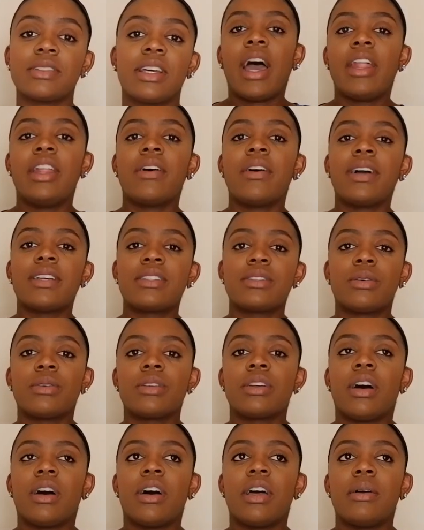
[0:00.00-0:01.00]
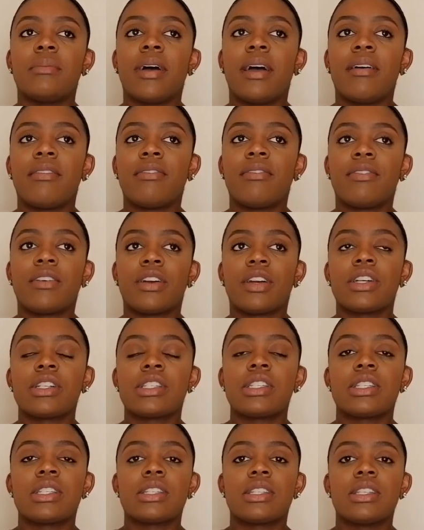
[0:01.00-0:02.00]
I know I told y'all in my
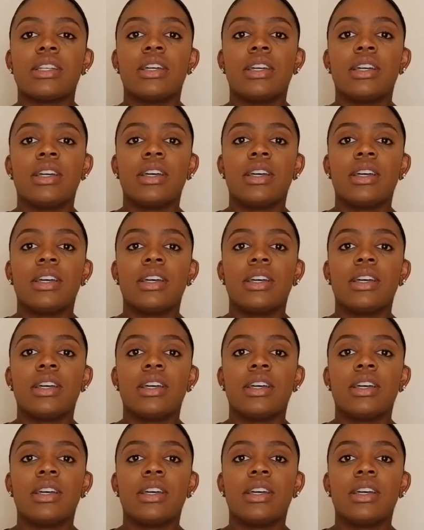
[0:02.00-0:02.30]
first